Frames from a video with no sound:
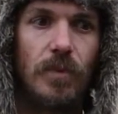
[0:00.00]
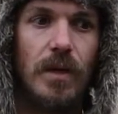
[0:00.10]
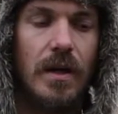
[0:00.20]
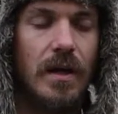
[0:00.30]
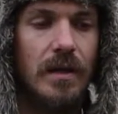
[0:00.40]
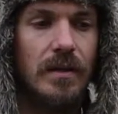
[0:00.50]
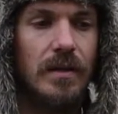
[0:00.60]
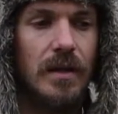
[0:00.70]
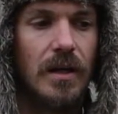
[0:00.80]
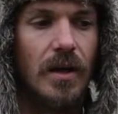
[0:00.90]

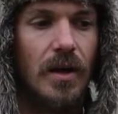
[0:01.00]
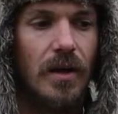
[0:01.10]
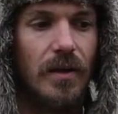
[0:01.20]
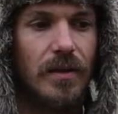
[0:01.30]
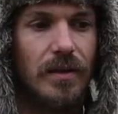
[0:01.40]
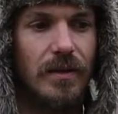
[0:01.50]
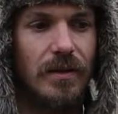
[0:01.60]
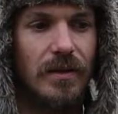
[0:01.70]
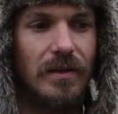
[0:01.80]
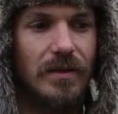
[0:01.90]
And
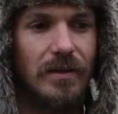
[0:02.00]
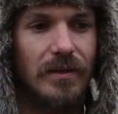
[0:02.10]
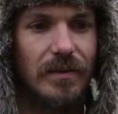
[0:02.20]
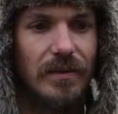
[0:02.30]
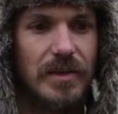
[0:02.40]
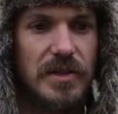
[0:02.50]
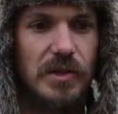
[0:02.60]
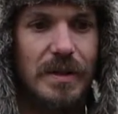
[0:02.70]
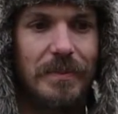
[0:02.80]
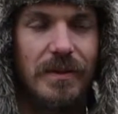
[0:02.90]
the
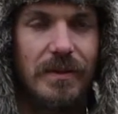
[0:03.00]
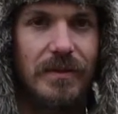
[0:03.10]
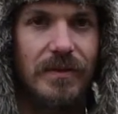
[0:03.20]
script,